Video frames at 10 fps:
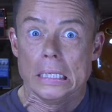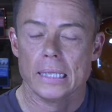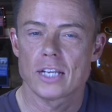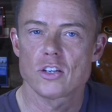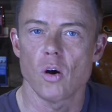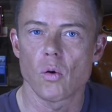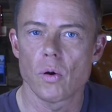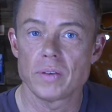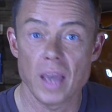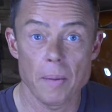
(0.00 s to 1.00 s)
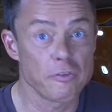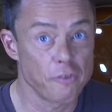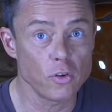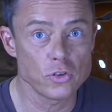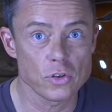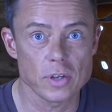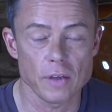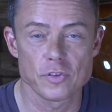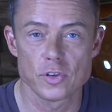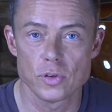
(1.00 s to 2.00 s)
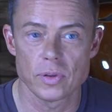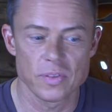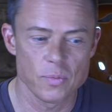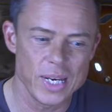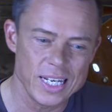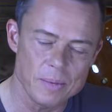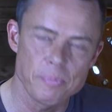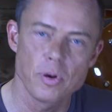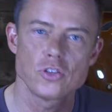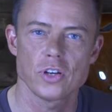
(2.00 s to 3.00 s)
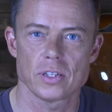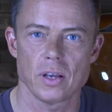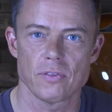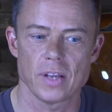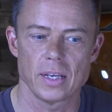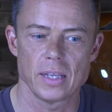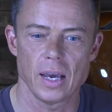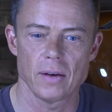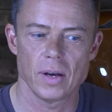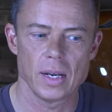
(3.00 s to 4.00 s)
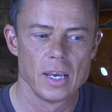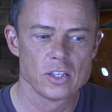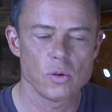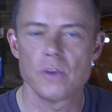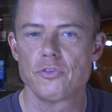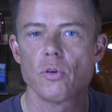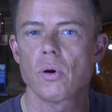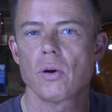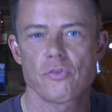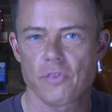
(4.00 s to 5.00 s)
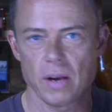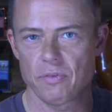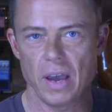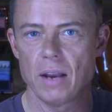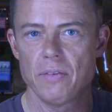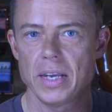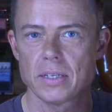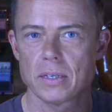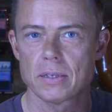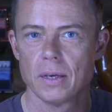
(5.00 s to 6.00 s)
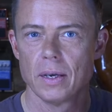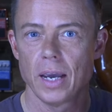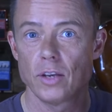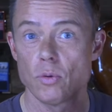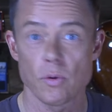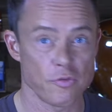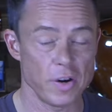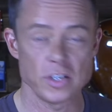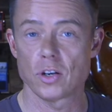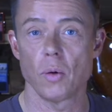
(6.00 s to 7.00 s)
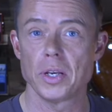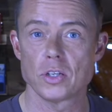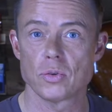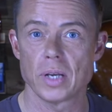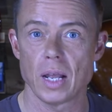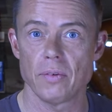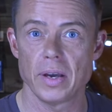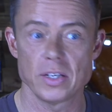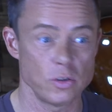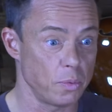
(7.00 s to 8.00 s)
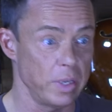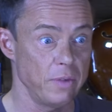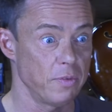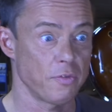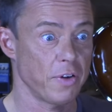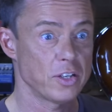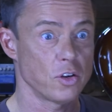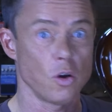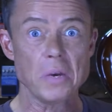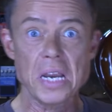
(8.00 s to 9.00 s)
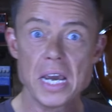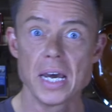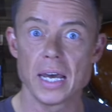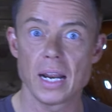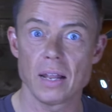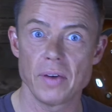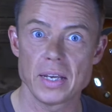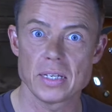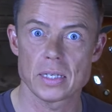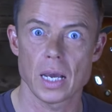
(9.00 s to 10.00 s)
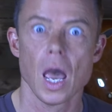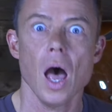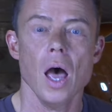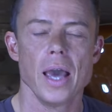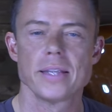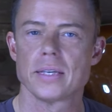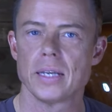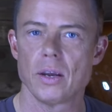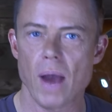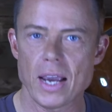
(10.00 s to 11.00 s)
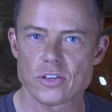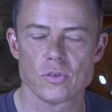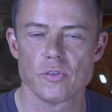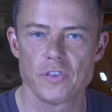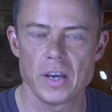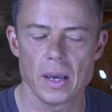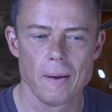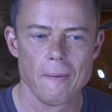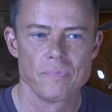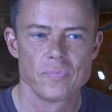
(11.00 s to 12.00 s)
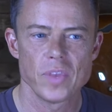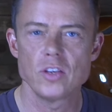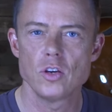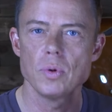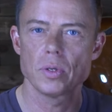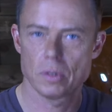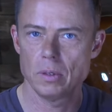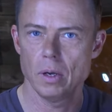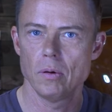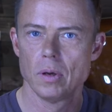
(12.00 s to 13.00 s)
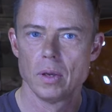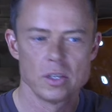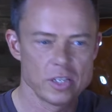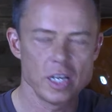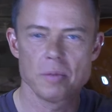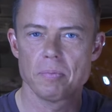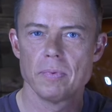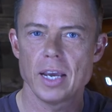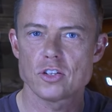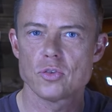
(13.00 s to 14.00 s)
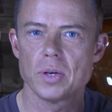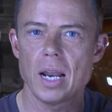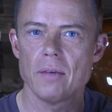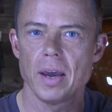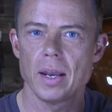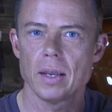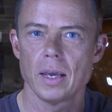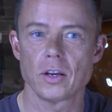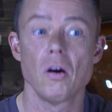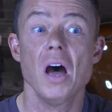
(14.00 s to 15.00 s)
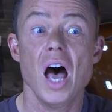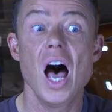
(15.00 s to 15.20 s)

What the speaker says: That's awkward. Yeah, but force yourself to do it. We need to push ourselves like that, right? So if you are afraid of elevators and you are afraid to go into an elevator, you were even afraid to go near an elevator, it's like it's an irrational fear, then you would, sit next to an elevator and go,